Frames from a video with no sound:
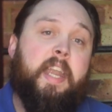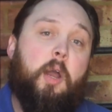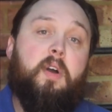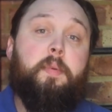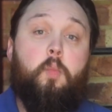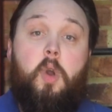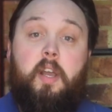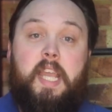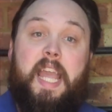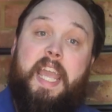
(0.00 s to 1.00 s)
Now, I've been
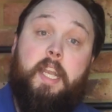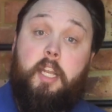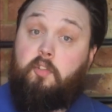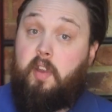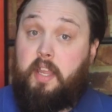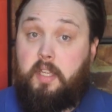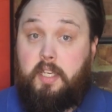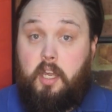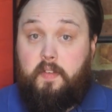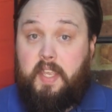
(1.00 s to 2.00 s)
working in and around the
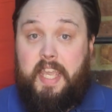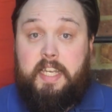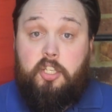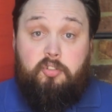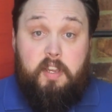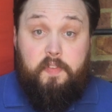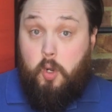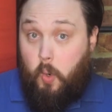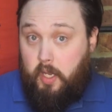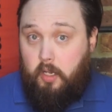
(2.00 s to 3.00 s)
diving industry for
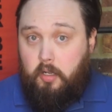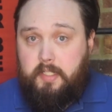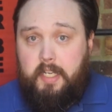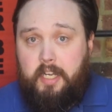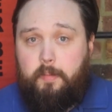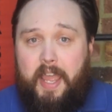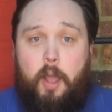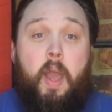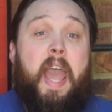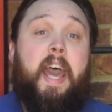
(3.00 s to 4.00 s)
quite a long time
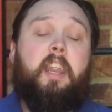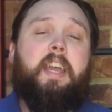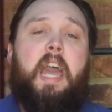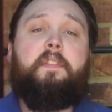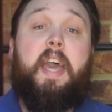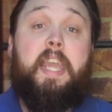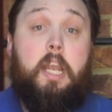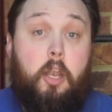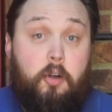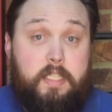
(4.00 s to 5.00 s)
now, and I have a
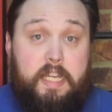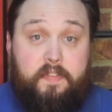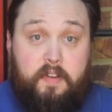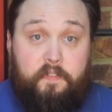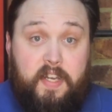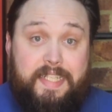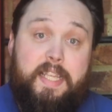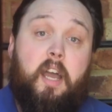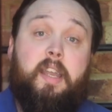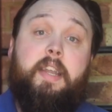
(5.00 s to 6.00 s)
lot of advice
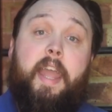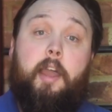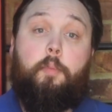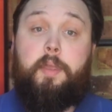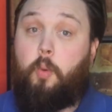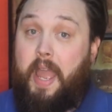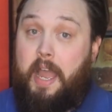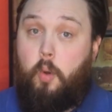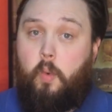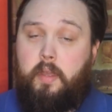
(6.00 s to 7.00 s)
that I can help you
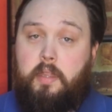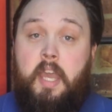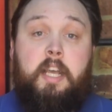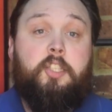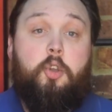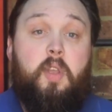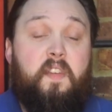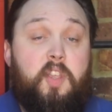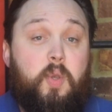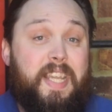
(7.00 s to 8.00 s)
out with. So
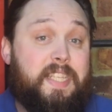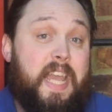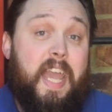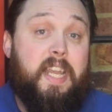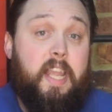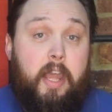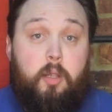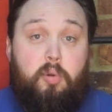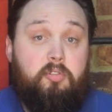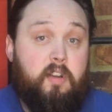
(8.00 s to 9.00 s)
if you need any
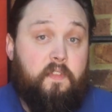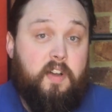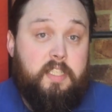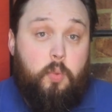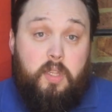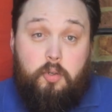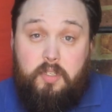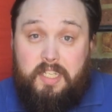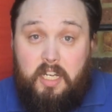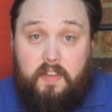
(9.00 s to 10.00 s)
help or advice with
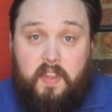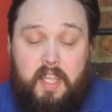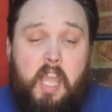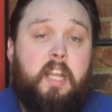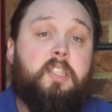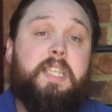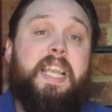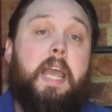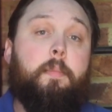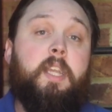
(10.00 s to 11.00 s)
your diving, just
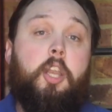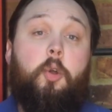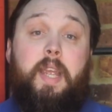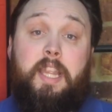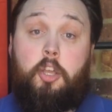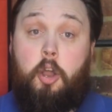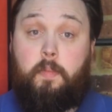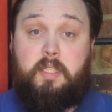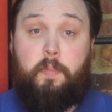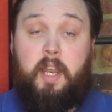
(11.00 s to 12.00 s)
let me know in the
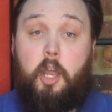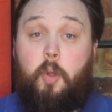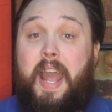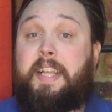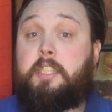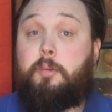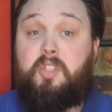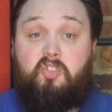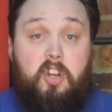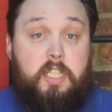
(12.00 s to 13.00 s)
comments below and
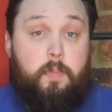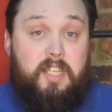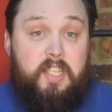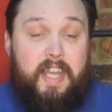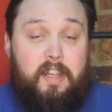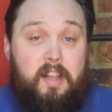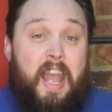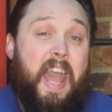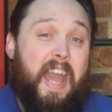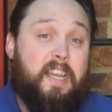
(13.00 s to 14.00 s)
subscribe to my channel,
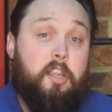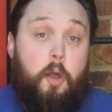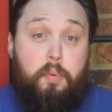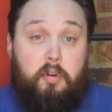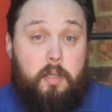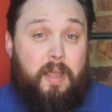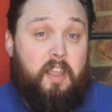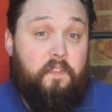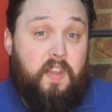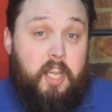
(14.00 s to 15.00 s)
and I'll probably
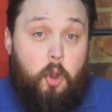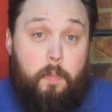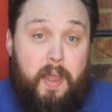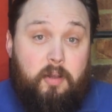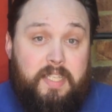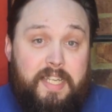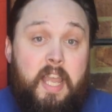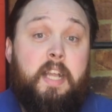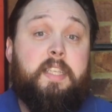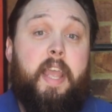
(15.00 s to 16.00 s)
make a video about
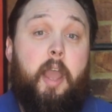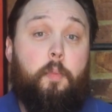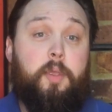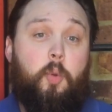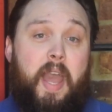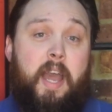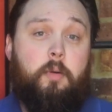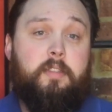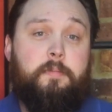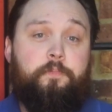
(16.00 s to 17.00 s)
it to help you
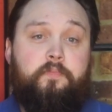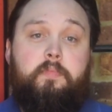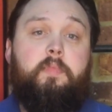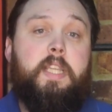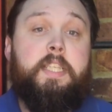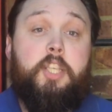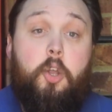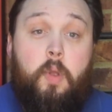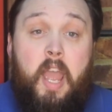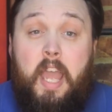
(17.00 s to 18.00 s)
out.
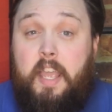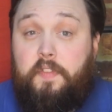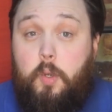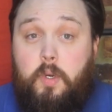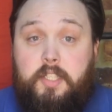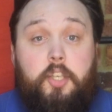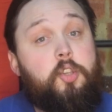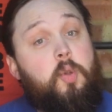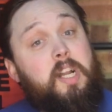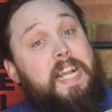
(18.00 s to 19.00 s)
So, if you want to,
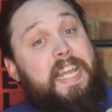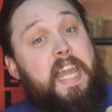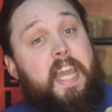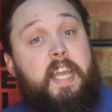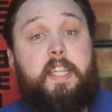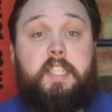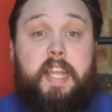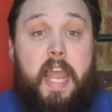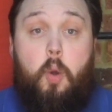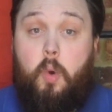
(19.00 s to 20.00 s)
you can click here to
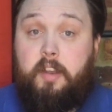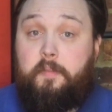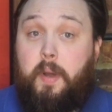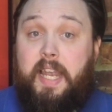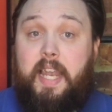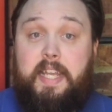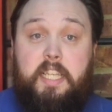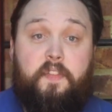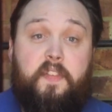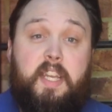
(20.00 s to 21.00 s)
check out one of my
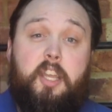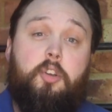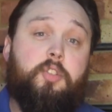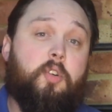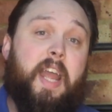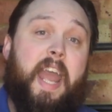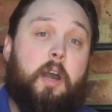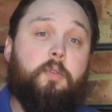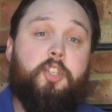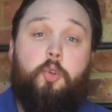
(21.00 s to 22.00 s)
latest videos on
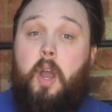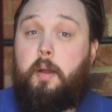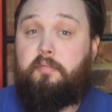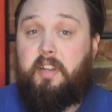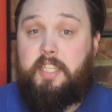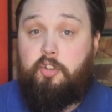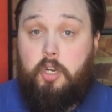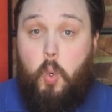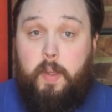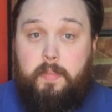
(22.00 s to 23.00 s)
how to upgrade
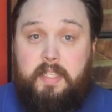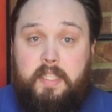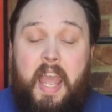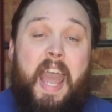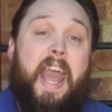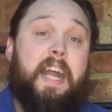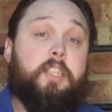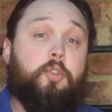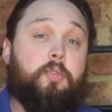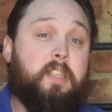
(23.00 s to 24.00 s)
your equipment
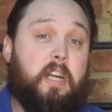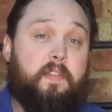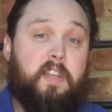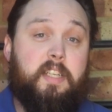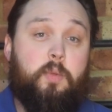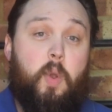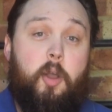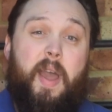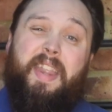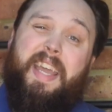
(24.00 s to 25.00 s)
and diving as
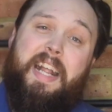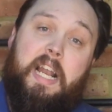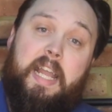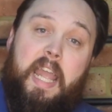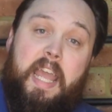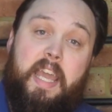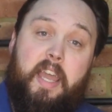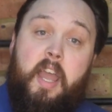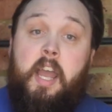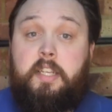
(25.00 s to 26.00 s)
well, and then click
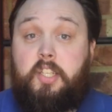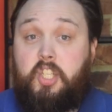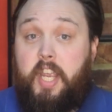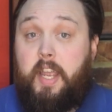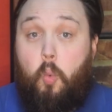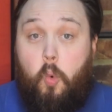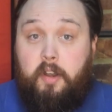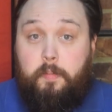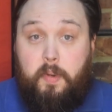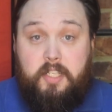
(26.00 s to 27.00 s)
here to check
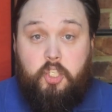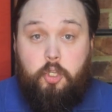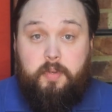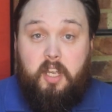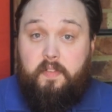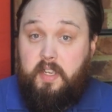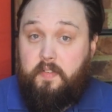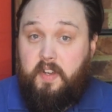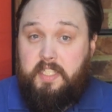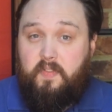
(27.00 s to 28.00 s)
one of my scuba diving
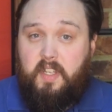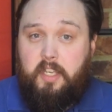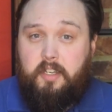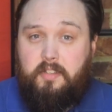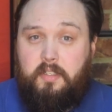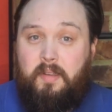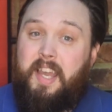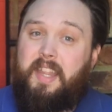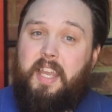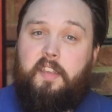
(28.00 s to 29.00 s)
advice videos.
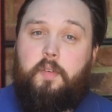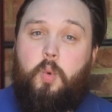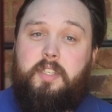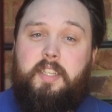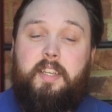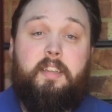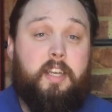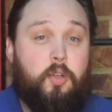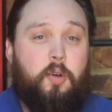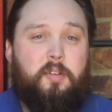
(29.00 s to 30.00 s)
Thank you for watching,
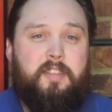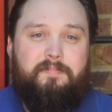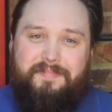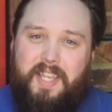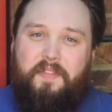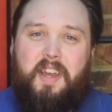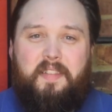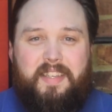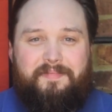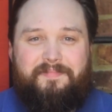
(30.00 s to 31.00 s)
and of course, safe
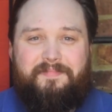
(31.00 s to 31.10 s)
diving.